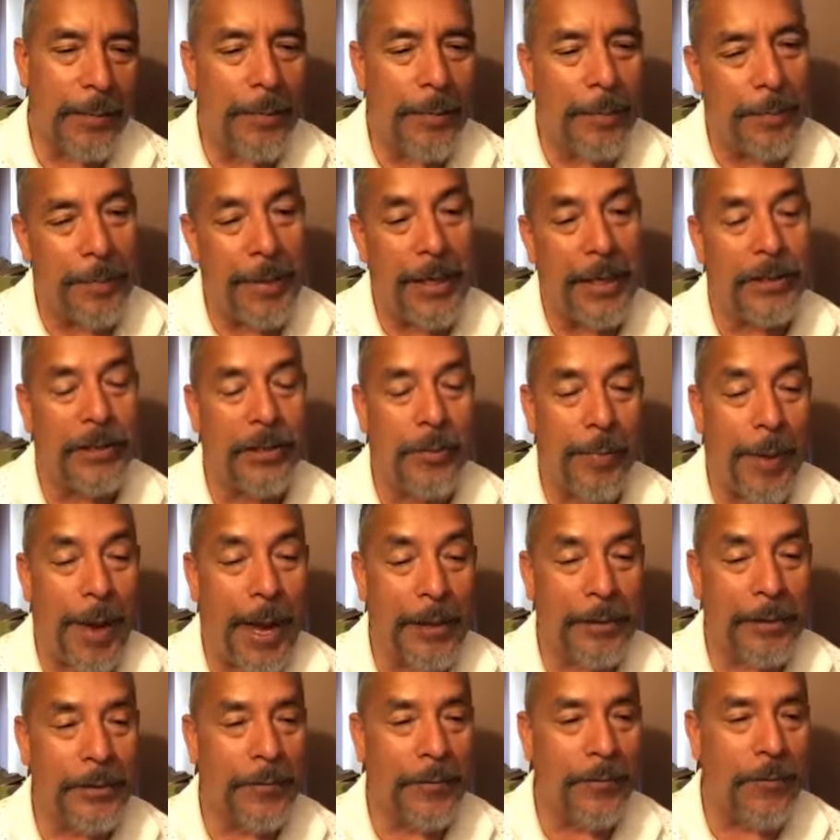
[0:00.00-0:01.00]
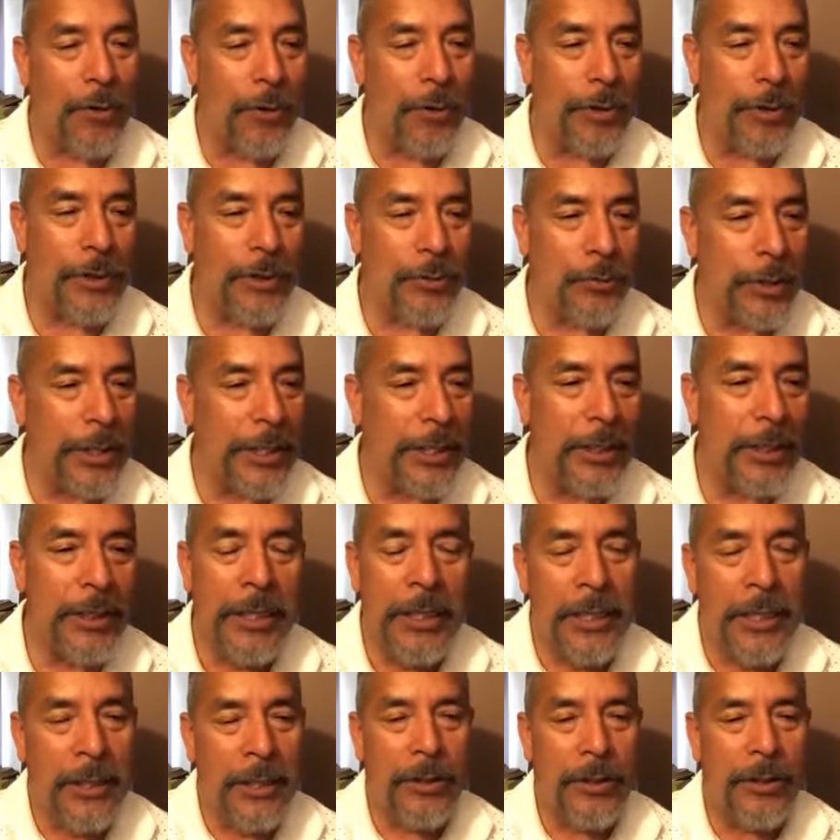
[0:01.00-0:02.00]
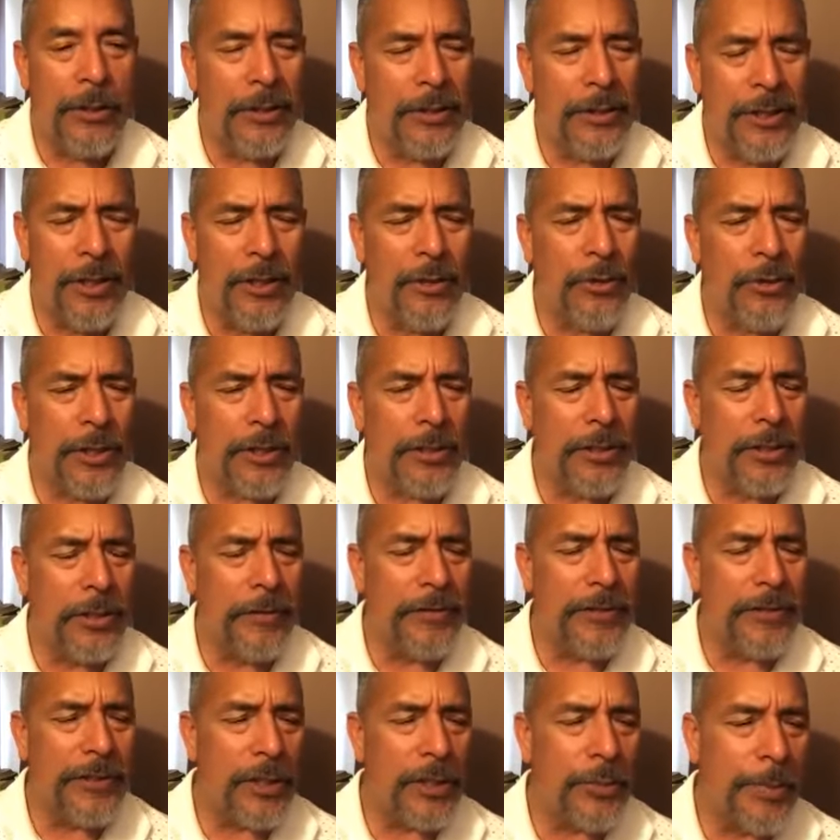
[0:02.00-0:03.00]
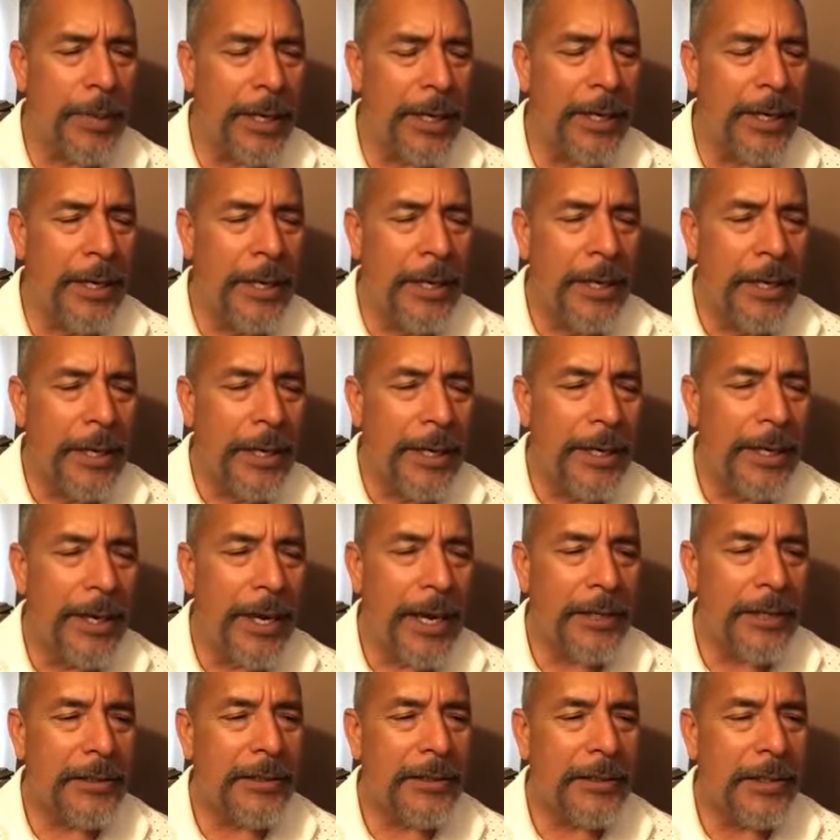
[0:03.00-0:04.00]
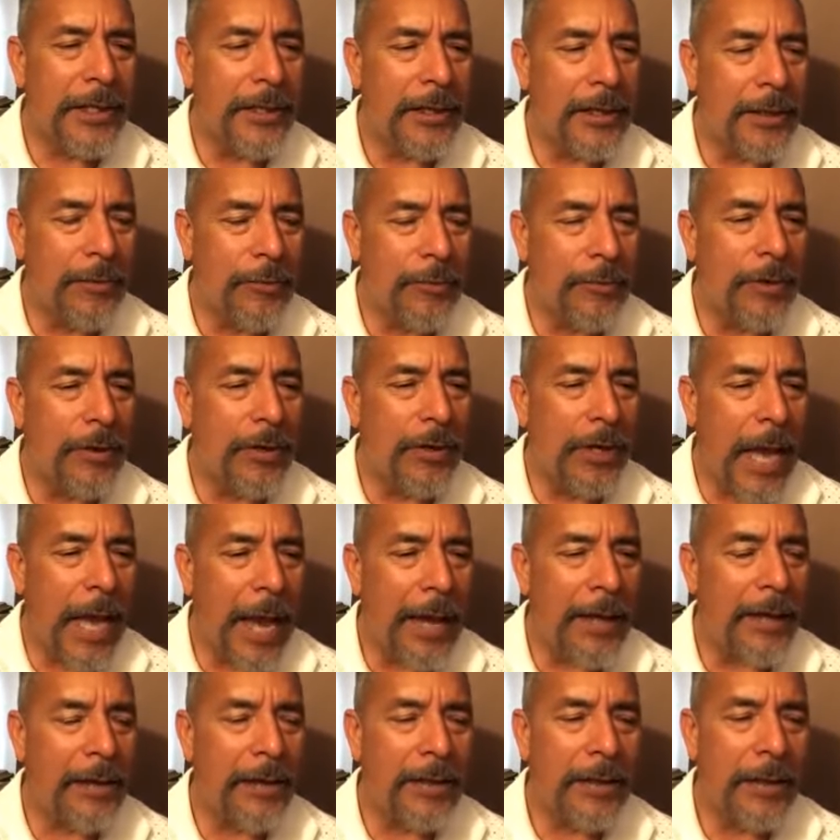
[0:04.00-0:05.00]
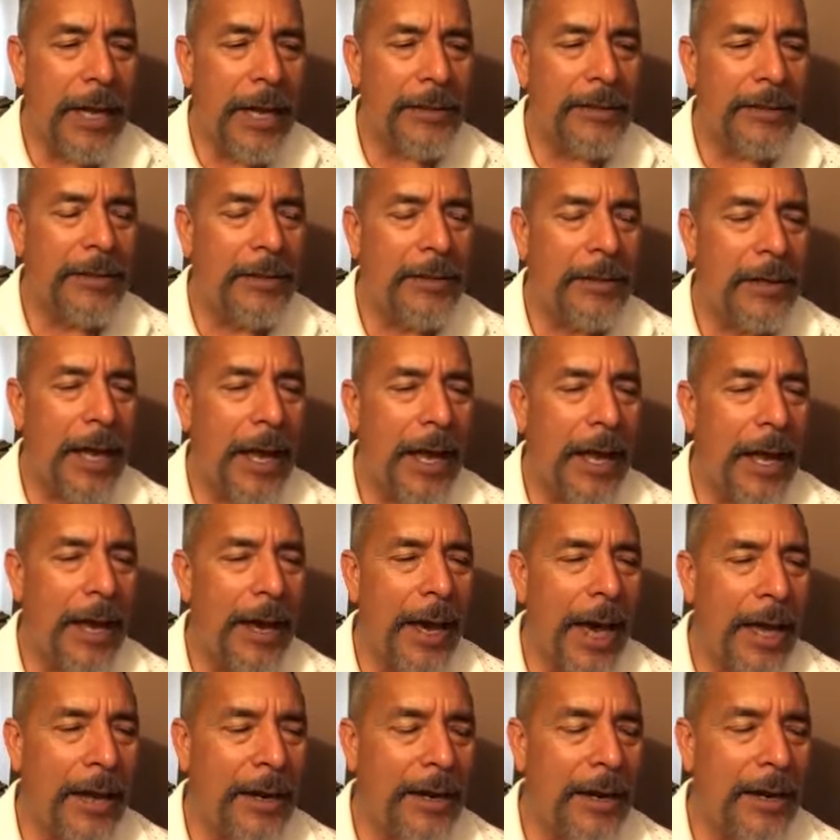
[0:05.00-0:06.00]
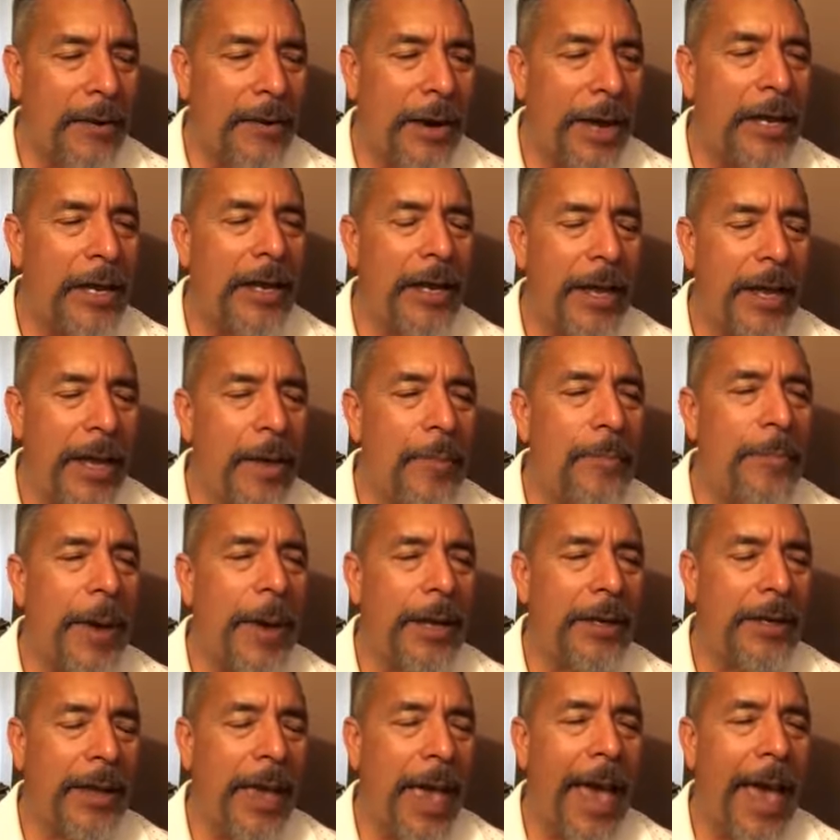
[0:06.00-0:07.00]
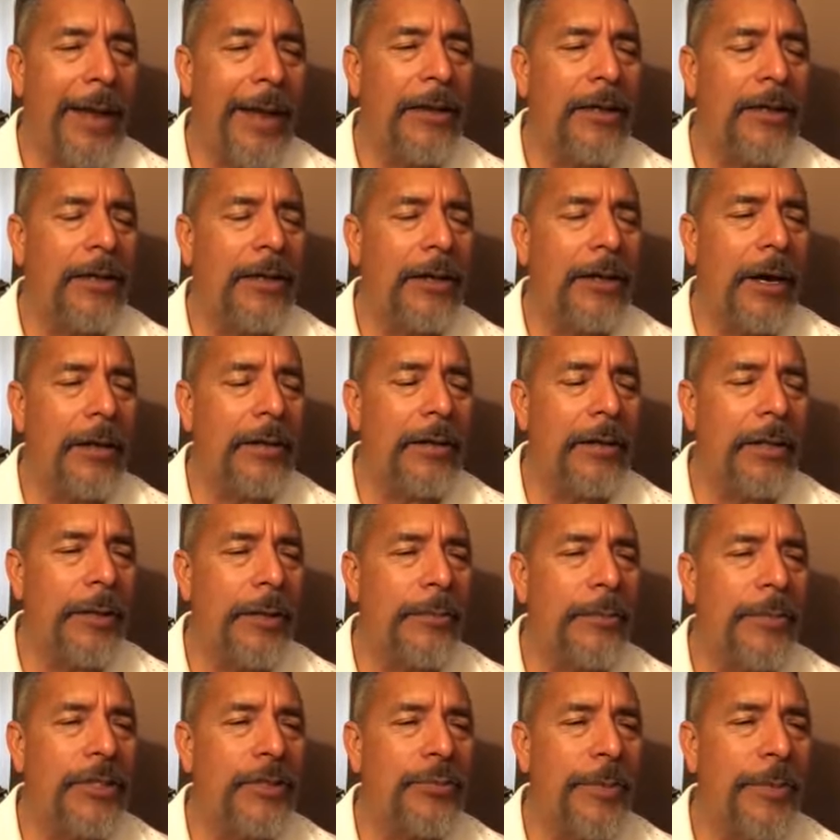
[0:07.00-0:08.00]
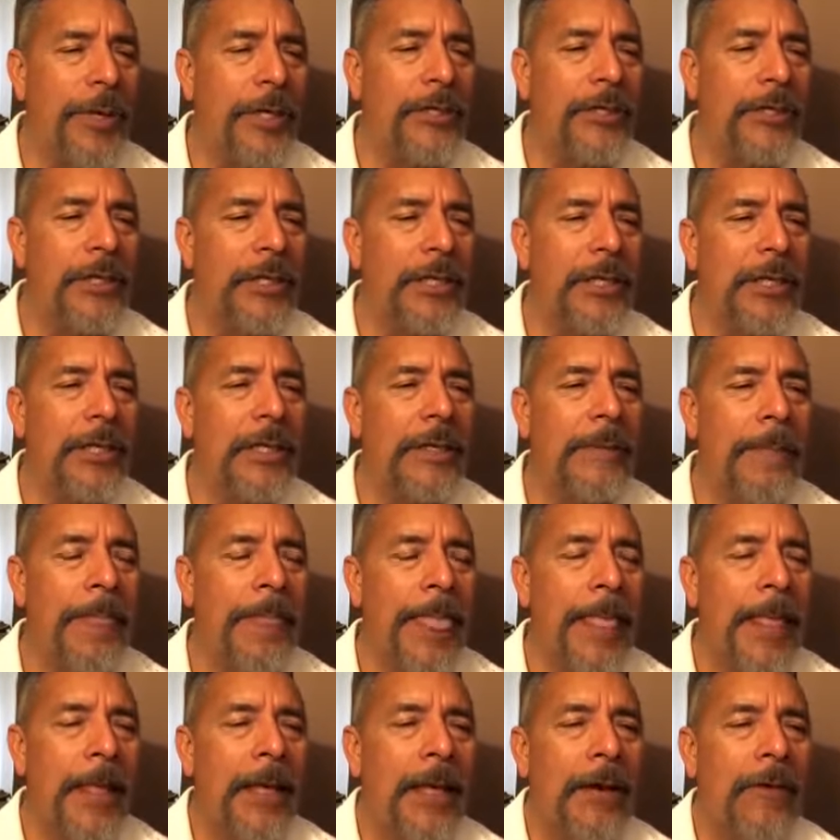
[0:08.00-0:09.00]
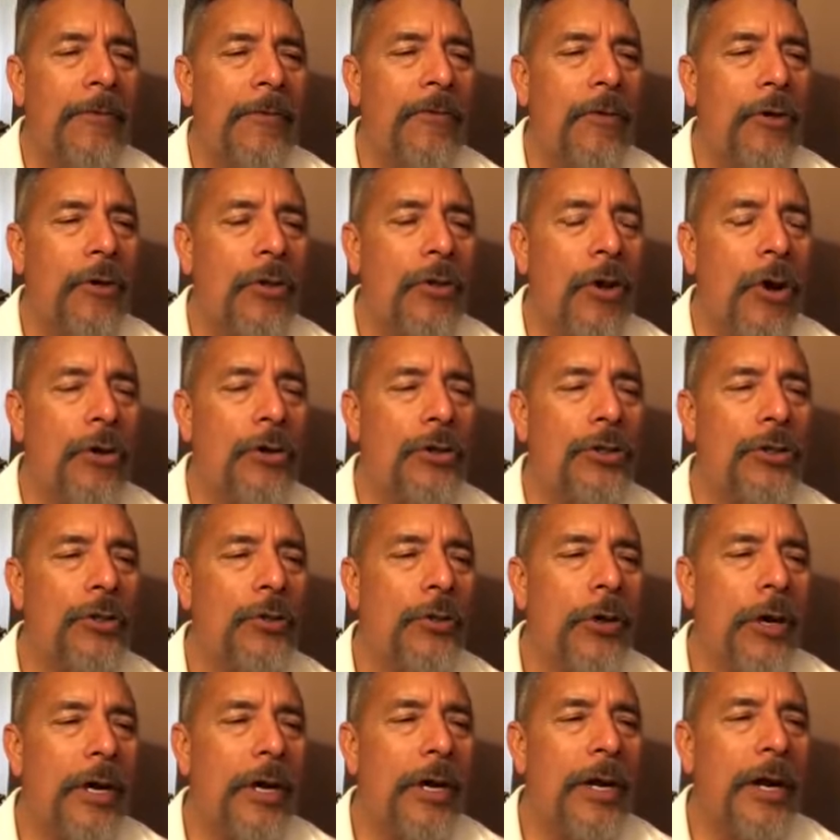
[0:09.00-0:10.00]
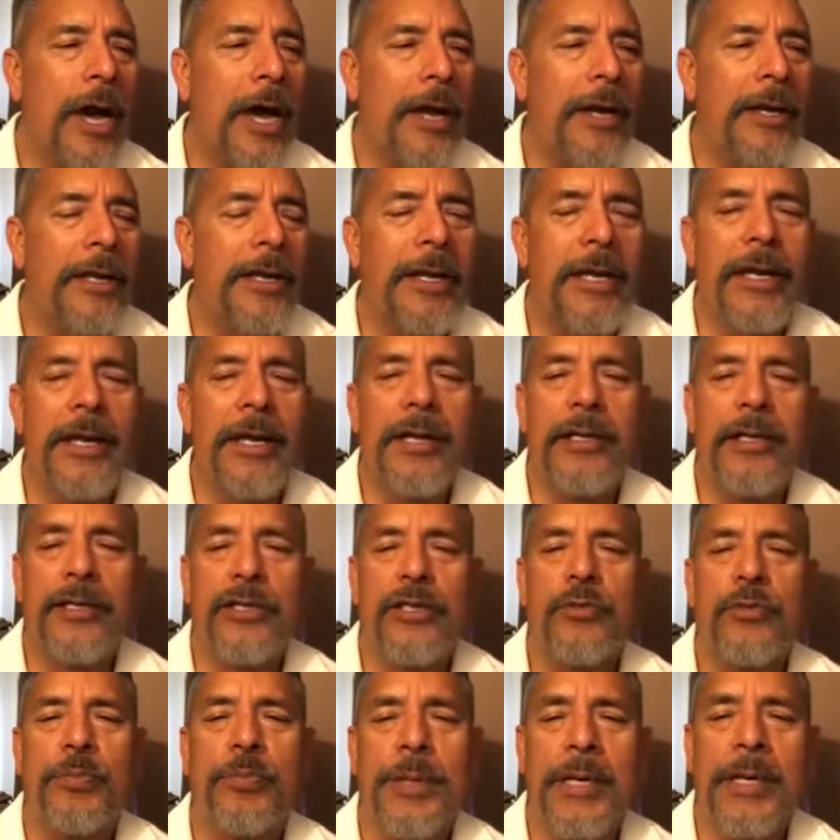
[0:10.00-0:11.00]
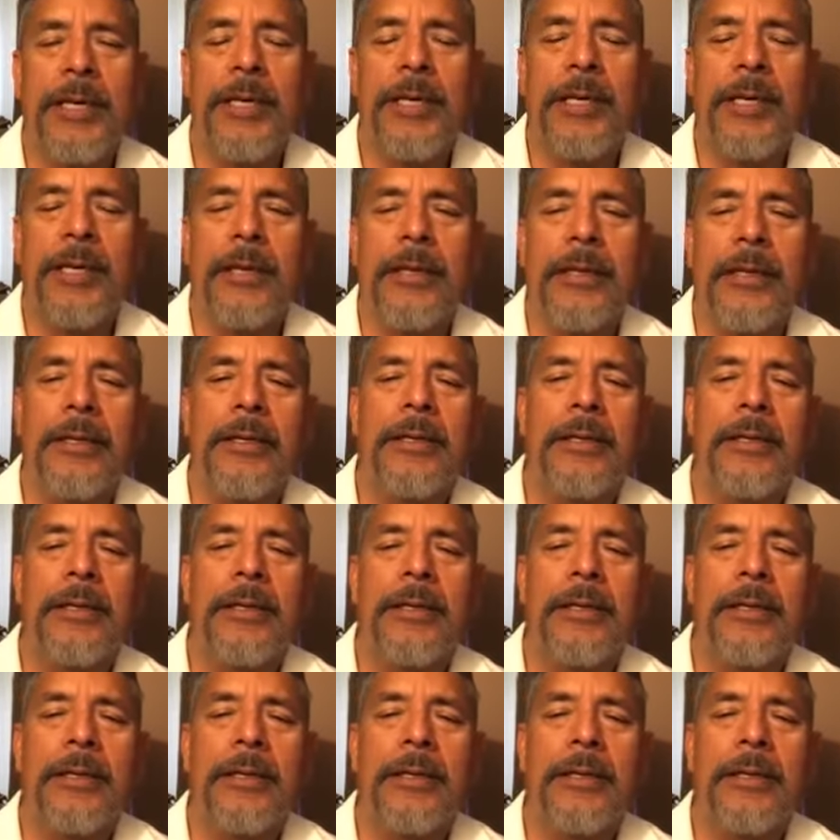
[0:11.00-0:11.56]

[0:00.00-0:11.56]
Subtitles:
Me as a pastor, of course, we continue our services, but it has had a great impact on them, especially for those who are non-English speaking,